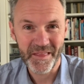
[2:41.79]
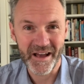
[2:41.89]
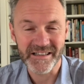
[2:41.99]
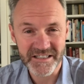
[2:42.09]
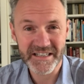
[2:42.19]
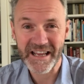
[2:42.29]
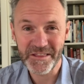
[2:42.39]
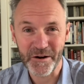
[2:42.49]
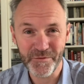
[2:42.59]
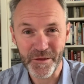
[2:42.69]
and stayed
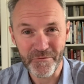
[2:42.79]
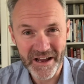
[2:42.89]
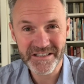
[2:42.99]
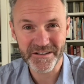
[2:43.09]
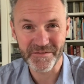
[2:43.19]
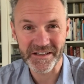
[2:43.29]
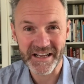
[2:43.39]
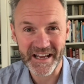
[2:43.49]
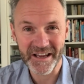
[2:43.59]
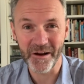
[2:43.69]
there for the rest of the
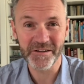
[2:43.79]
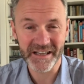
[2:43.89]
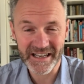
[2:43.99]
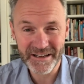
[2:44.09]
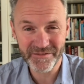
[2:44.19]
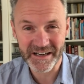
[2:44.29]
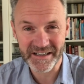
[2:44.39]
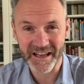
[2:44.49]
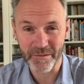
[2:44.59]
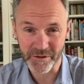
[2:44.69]
day until evening
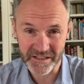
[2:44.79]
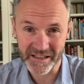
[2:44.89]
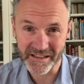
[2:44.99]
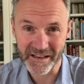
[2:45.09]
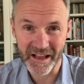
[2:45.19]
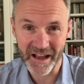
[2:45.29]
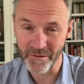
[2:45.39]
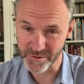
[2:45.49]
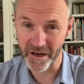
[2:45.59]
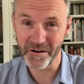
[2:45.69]
time, until I
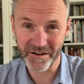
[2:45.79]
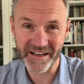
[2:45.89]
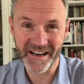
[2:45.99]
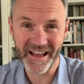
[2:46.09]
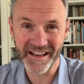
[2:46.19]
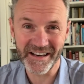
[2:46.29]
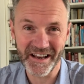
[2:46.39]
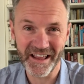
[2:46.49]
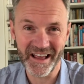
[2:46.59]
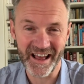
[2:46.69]
was hungry and, and
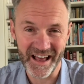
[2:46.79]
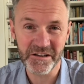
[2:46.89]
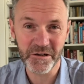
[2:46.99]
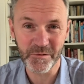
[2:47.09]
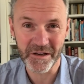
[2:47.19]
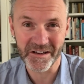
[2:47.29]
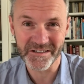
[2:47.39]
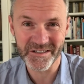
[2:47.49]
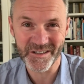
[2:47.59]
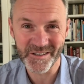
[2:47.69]
had to go down
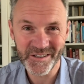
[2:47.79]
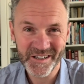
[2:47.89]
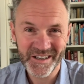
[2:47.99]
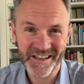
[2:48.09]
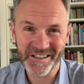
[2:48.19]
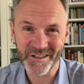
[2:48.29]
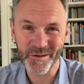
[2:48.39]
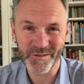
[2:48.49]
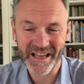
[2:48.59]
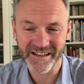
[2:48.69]
to into the
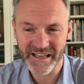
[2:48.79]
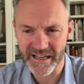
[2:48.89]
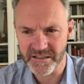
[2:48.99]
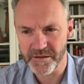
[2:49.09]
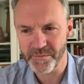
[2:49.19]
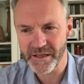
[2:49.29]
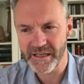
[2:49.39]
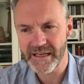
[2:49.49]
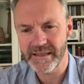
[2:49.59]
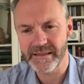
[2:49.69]
hotel to get something
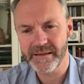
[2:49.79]
to eat.